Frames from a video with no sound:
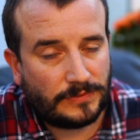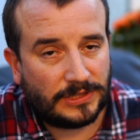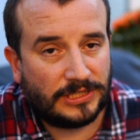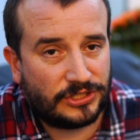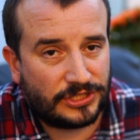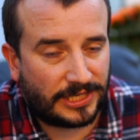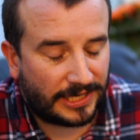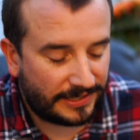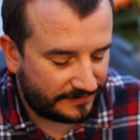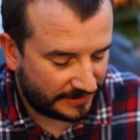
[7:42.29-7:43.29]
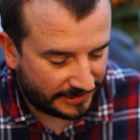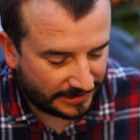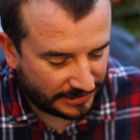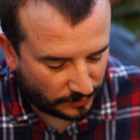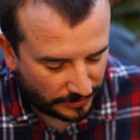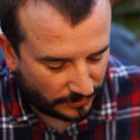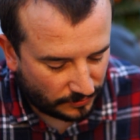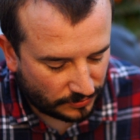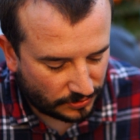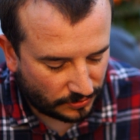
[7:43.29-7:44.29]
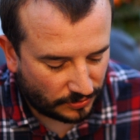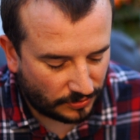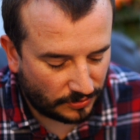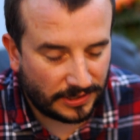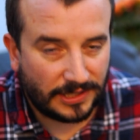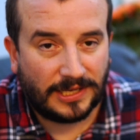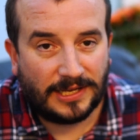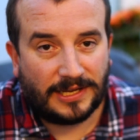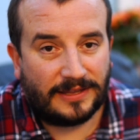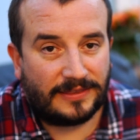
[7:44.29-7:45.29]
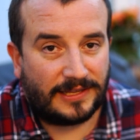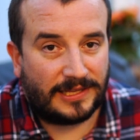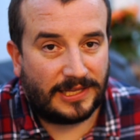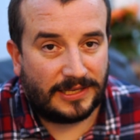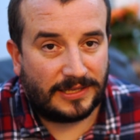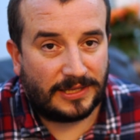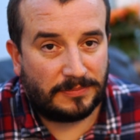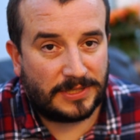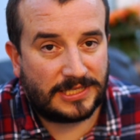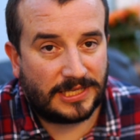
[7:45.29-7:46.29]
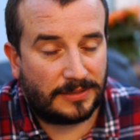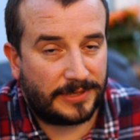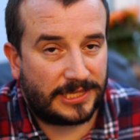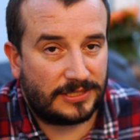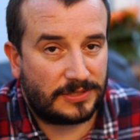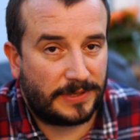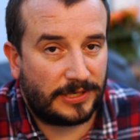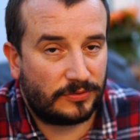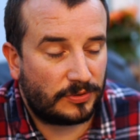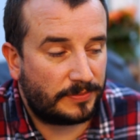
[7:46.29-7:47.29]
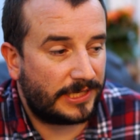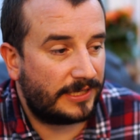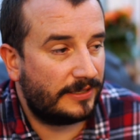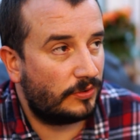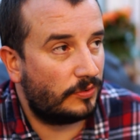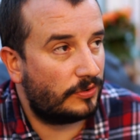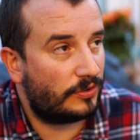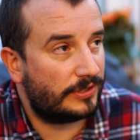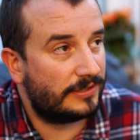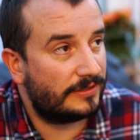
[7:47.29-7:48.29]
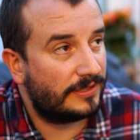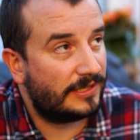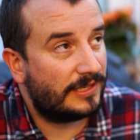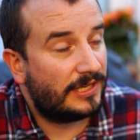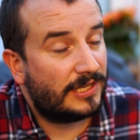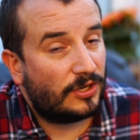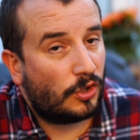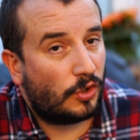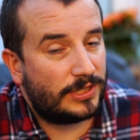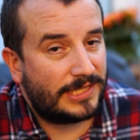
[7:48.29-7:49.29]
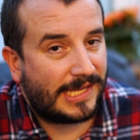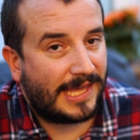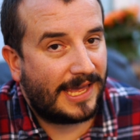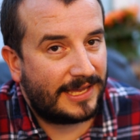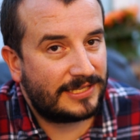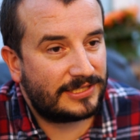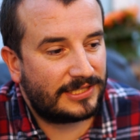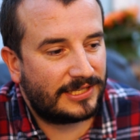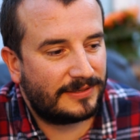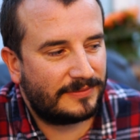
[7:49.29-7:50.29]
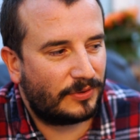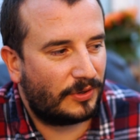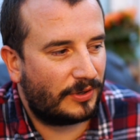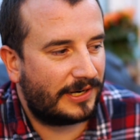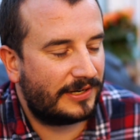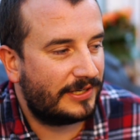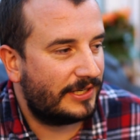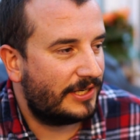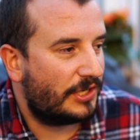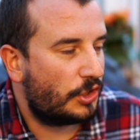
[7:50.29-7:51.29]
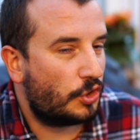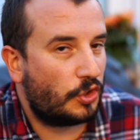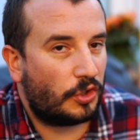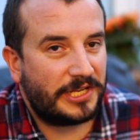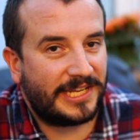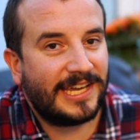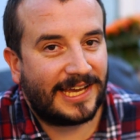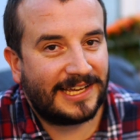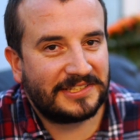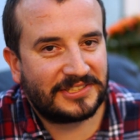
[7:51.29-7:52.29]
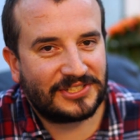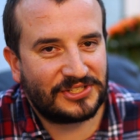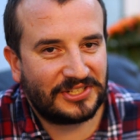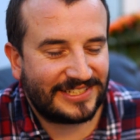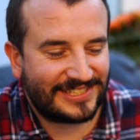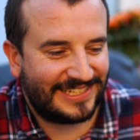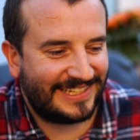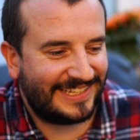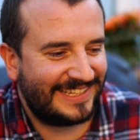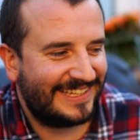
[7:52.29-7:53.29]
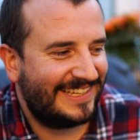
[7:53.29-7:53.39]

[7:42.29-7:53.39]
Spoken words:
that's just arrived today as well, so I think the Beast of the Midlands mild will be going onto cask, or Corny cask, should I say.